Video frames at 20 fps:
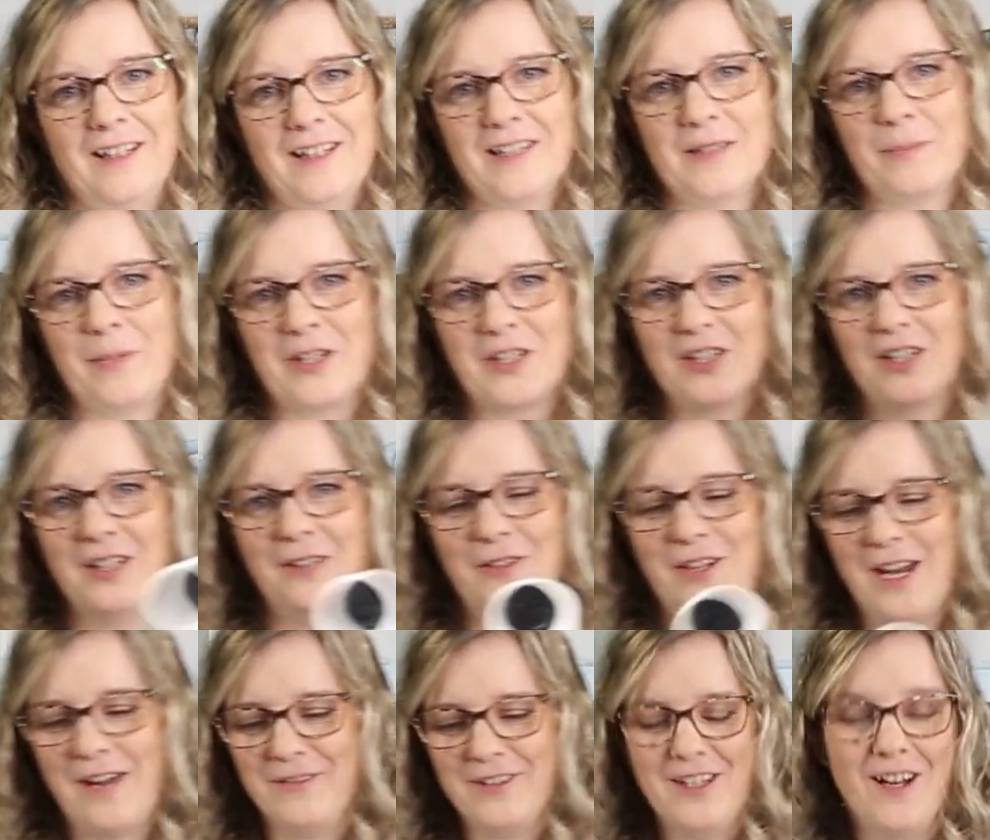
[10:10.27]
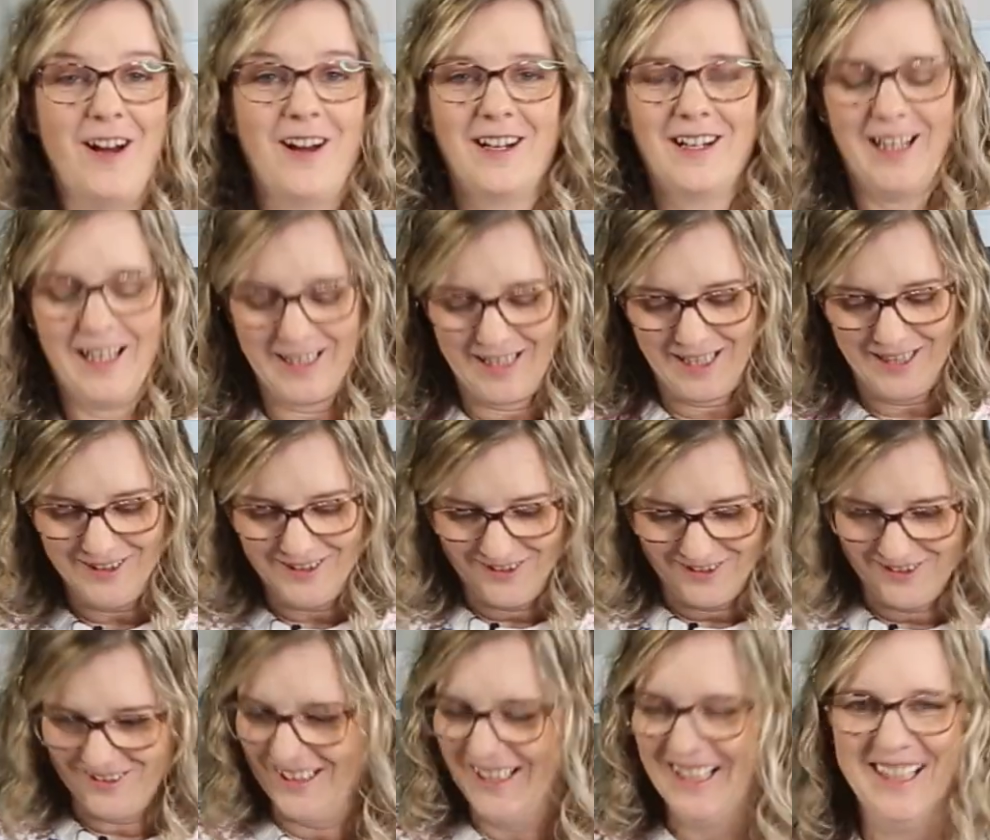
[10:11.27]
especially if you have a dog like I
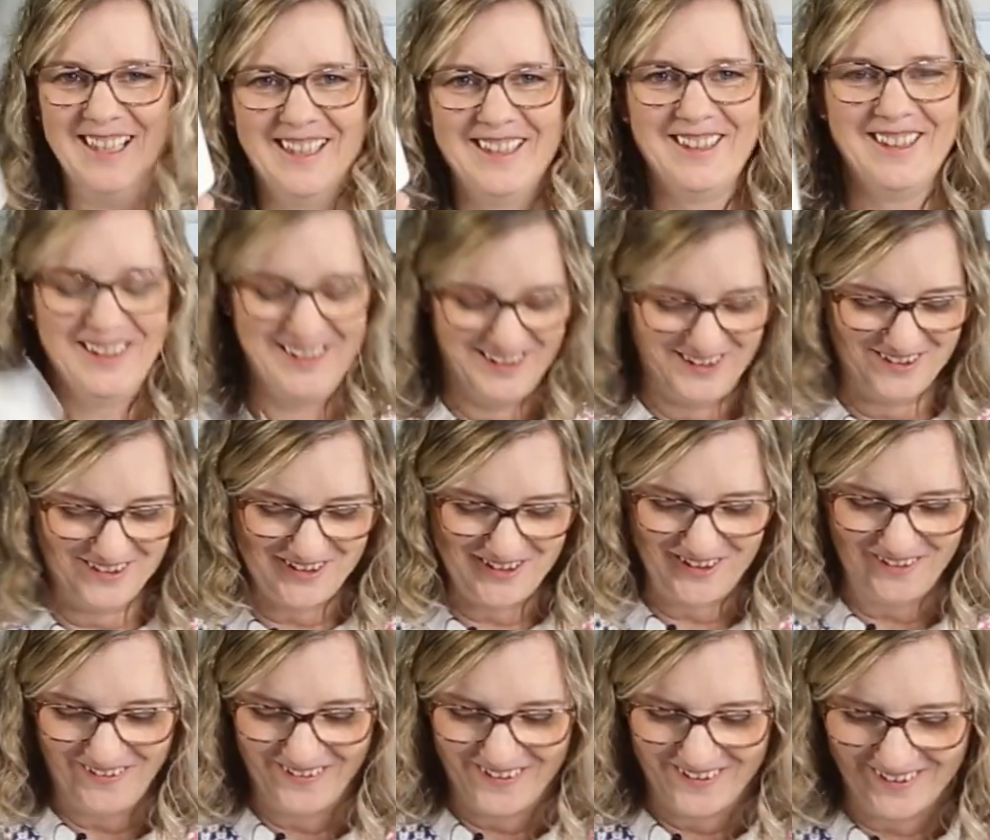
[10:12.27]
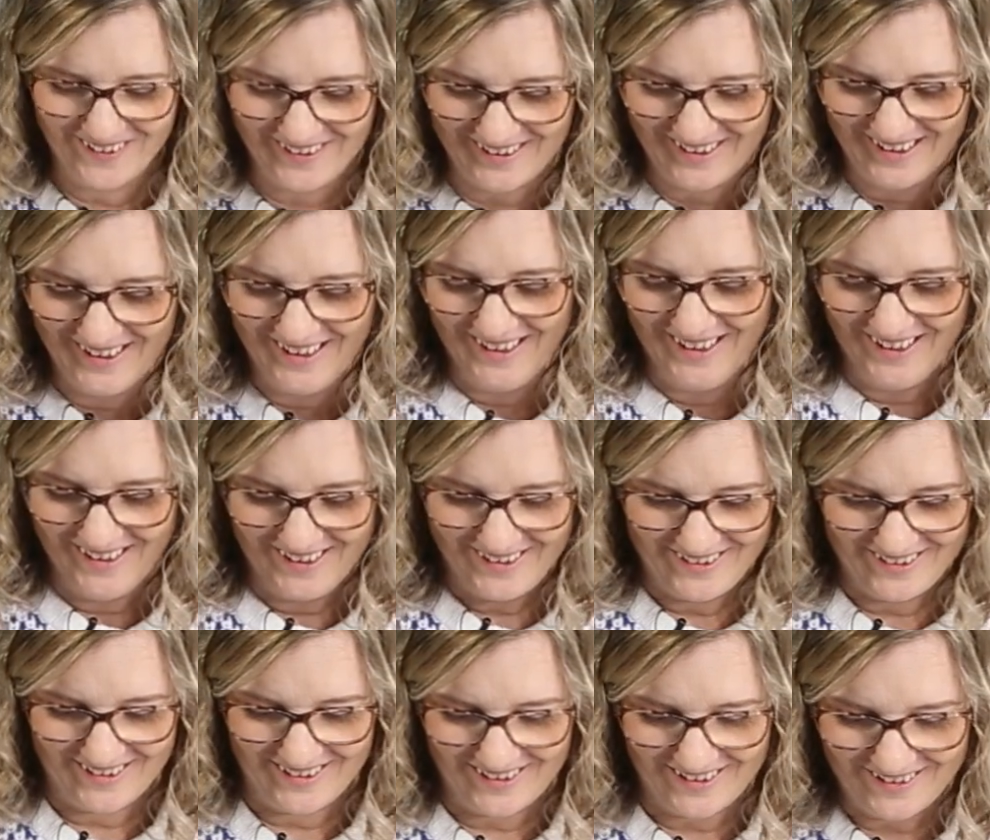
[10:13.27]
do, use your roller,
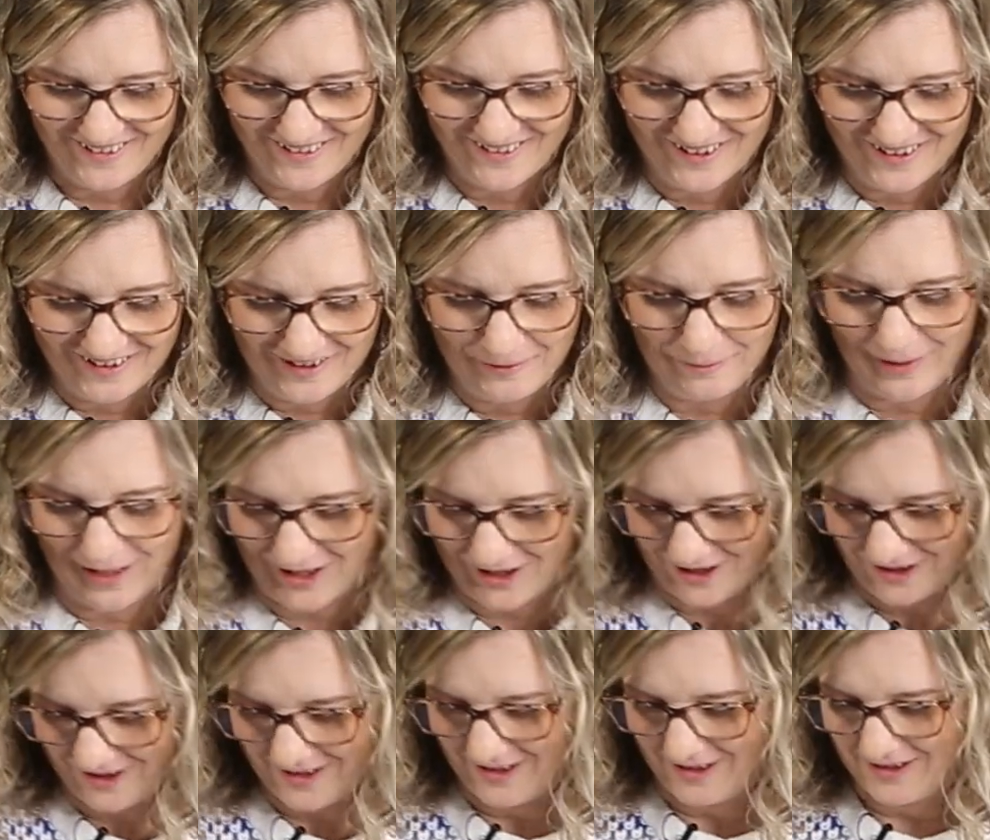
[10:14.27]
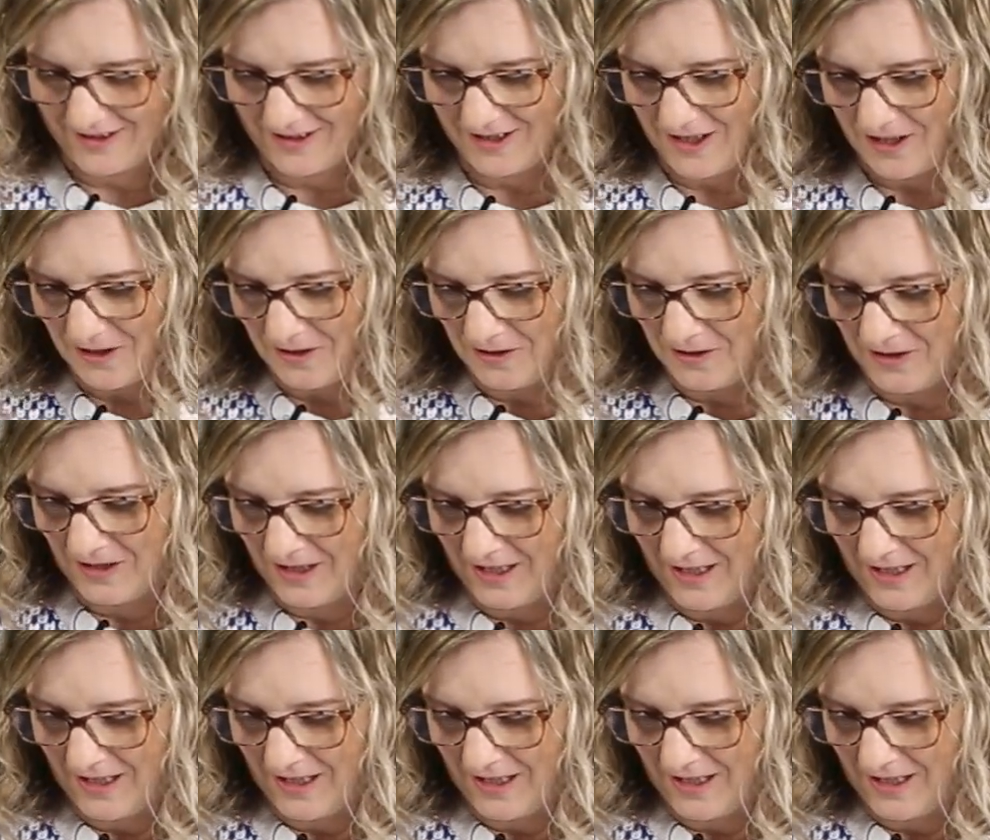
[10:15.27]
your lint roller, make sure there's no